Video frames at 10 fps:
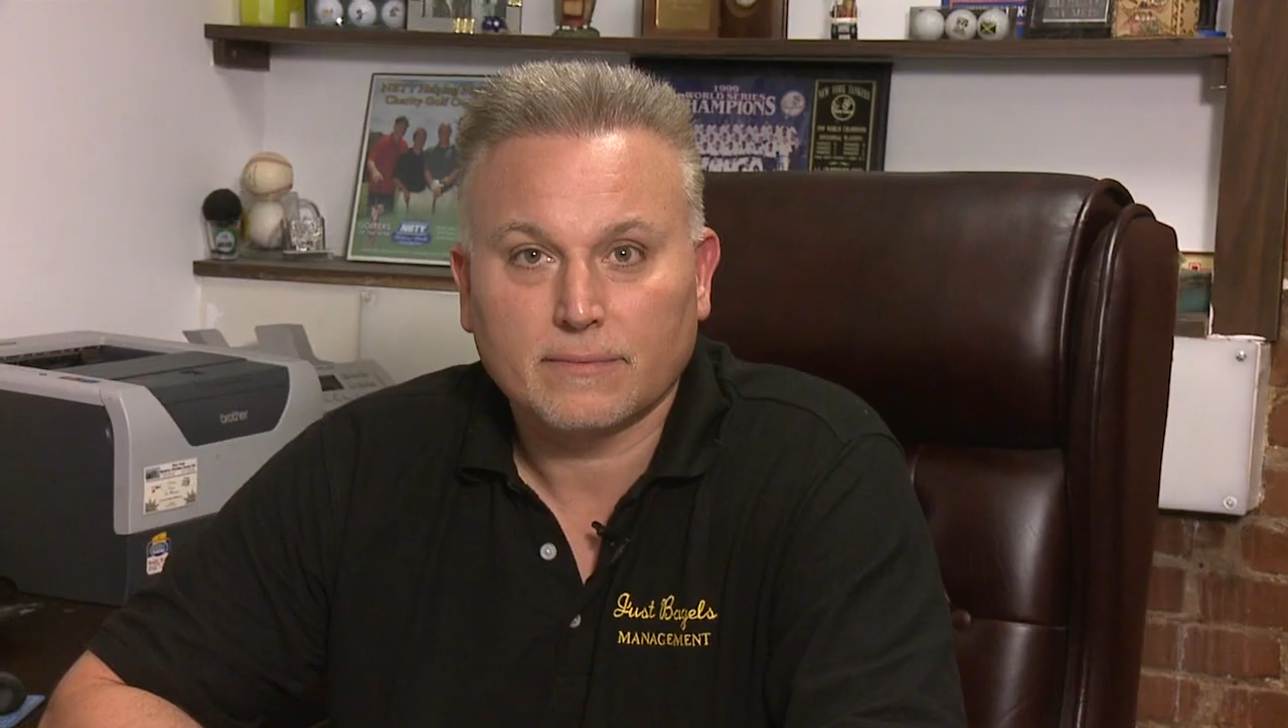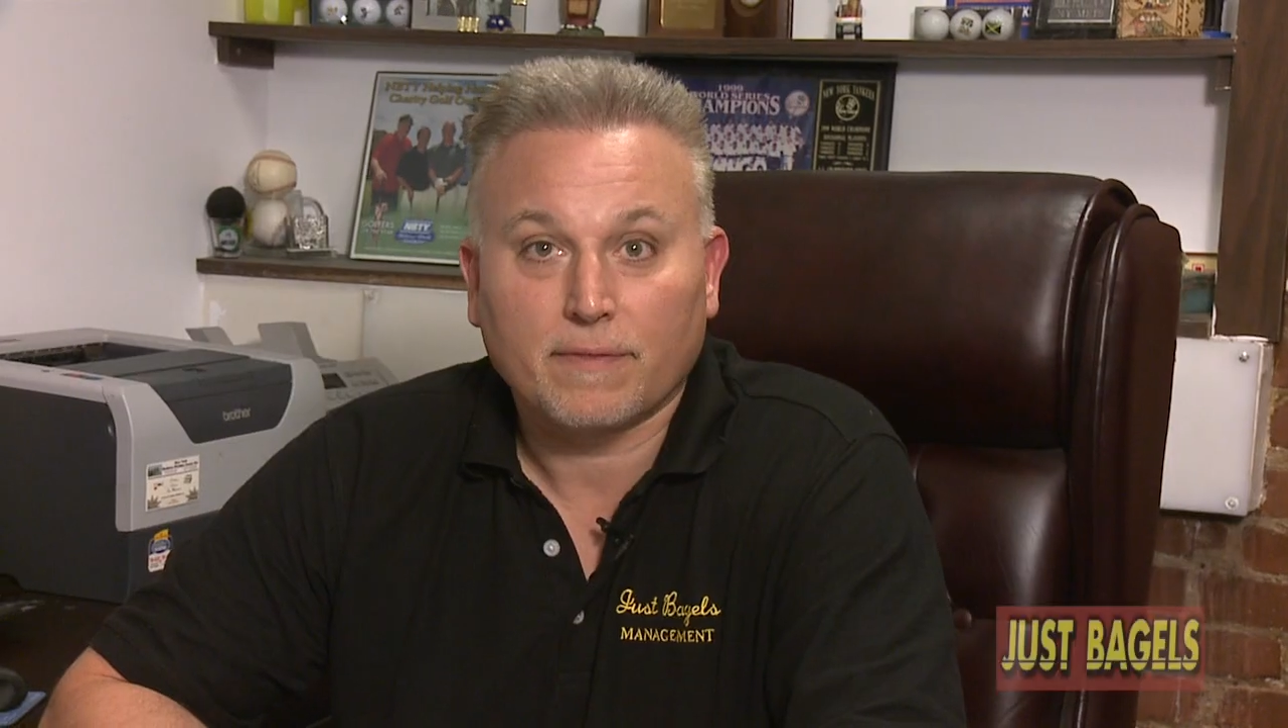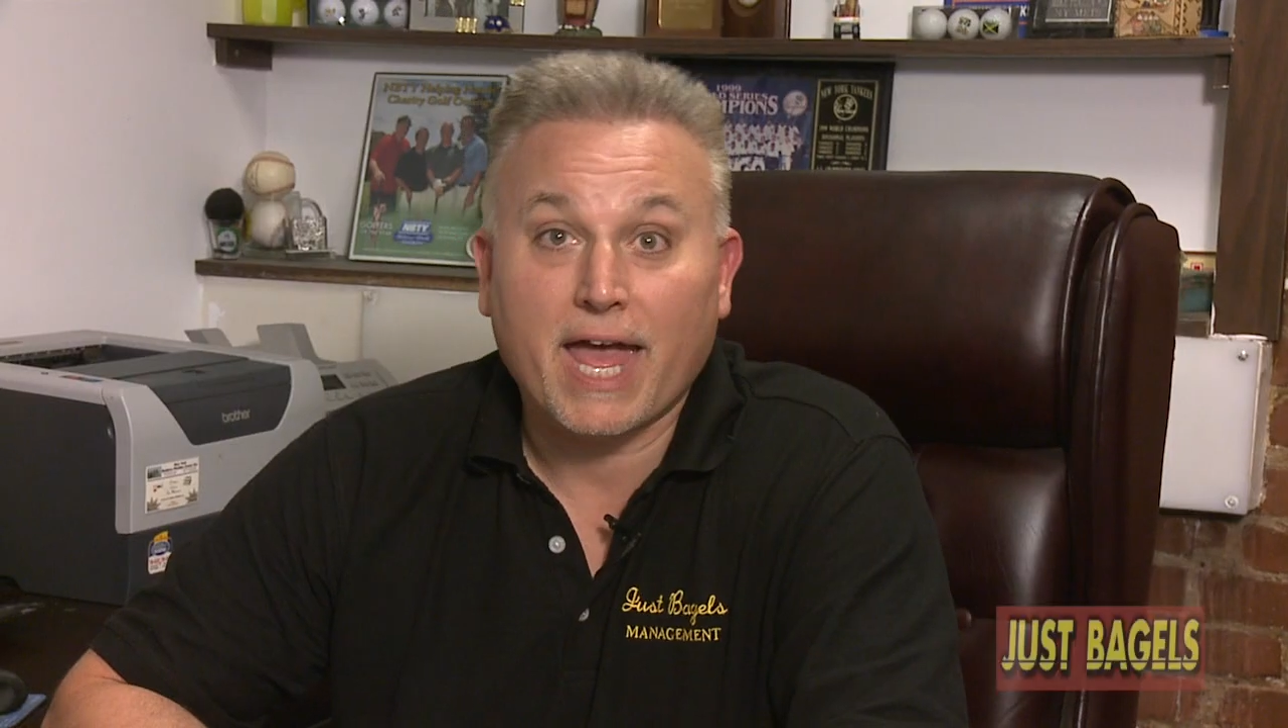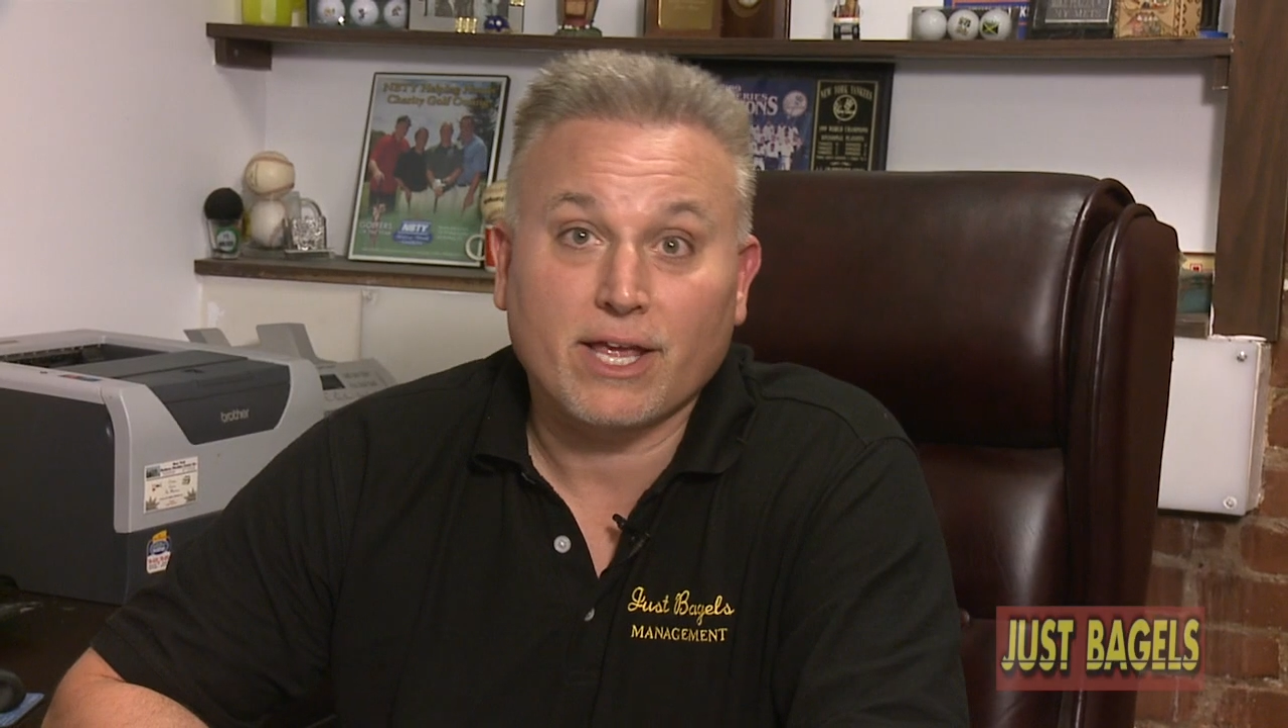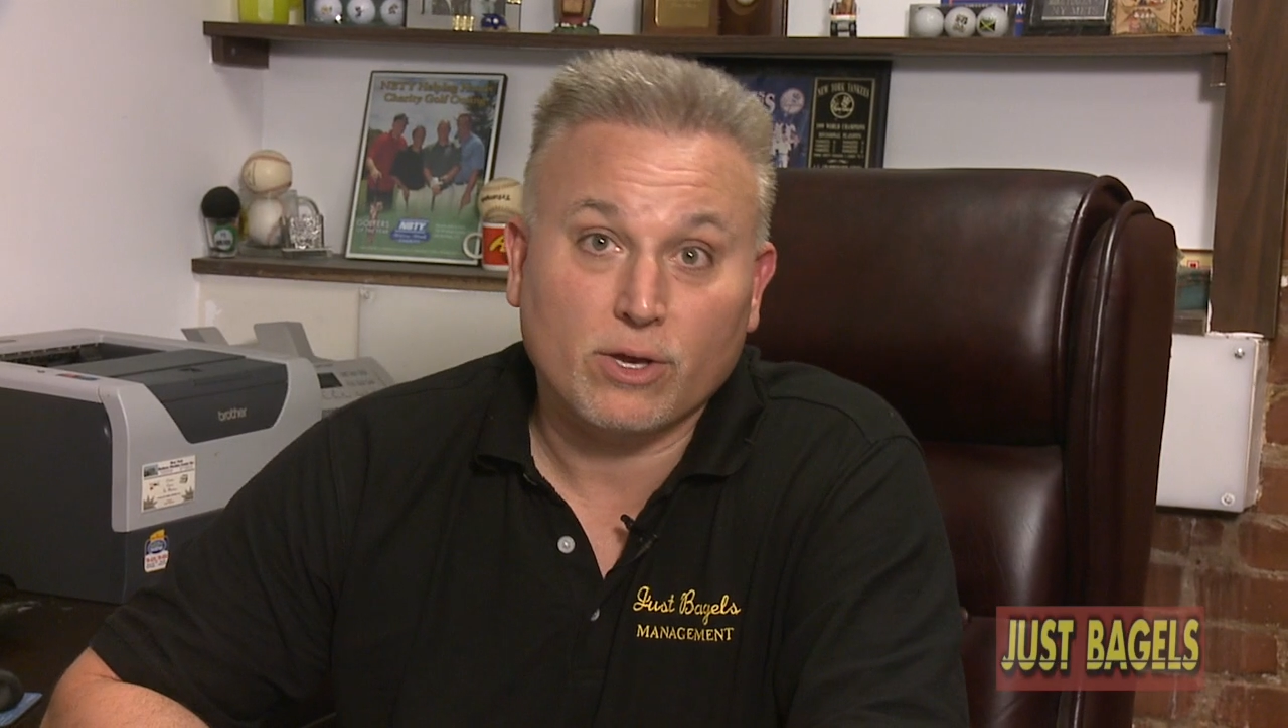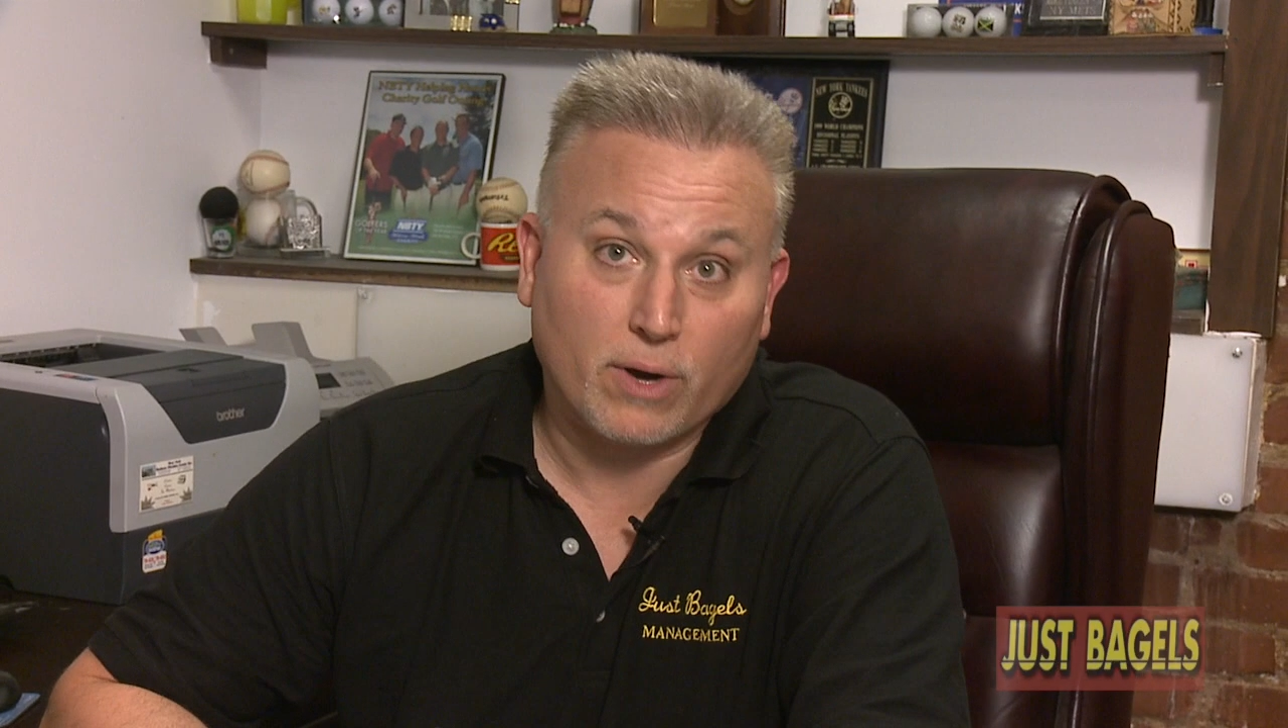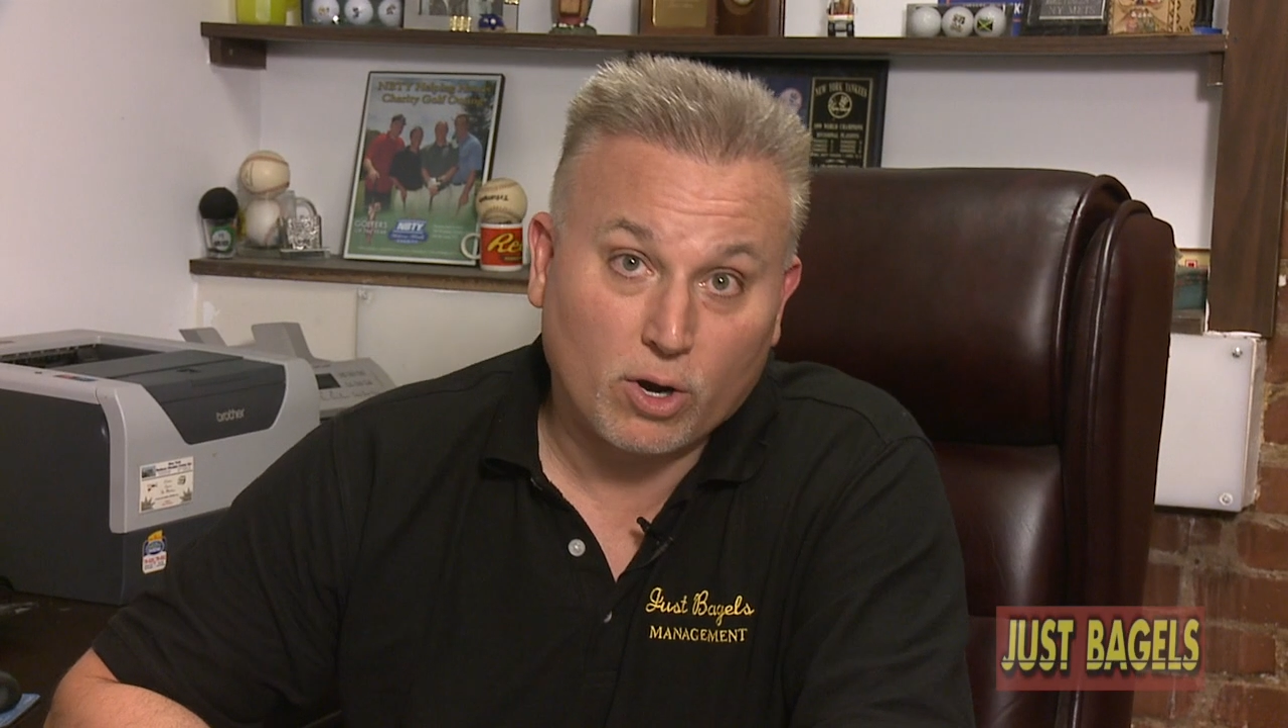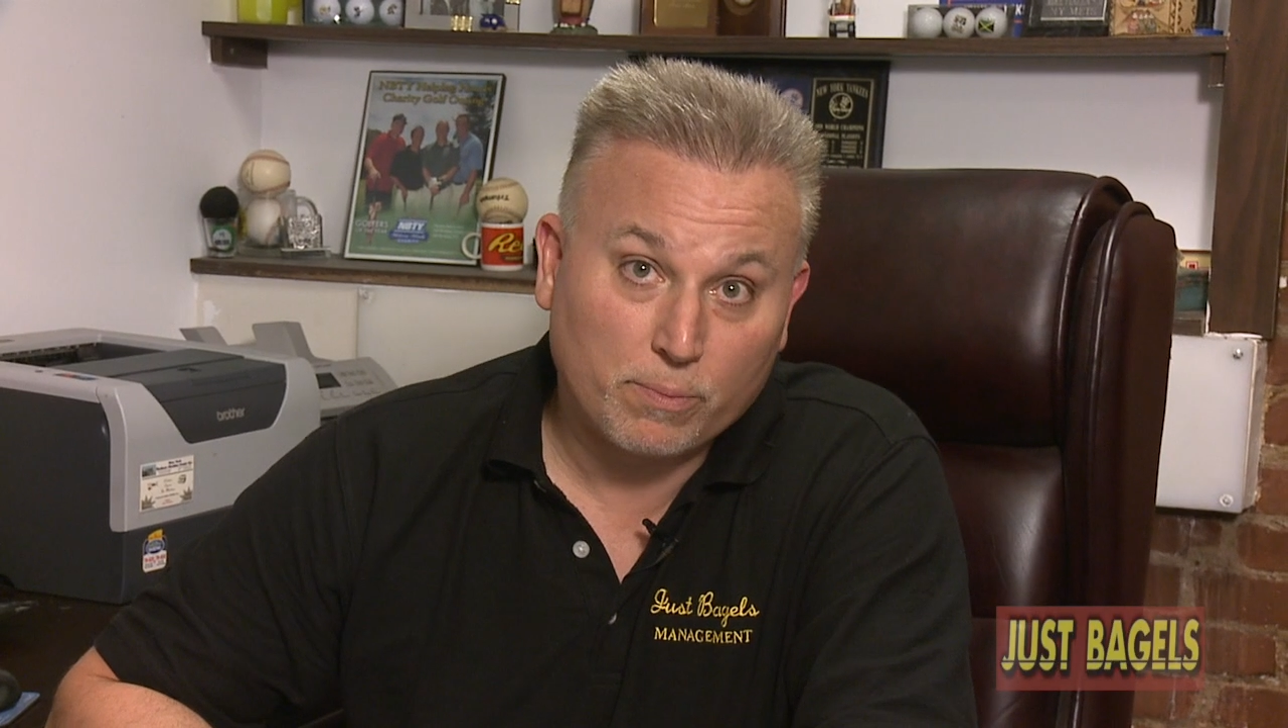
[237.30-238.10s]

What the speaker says: Thank you. I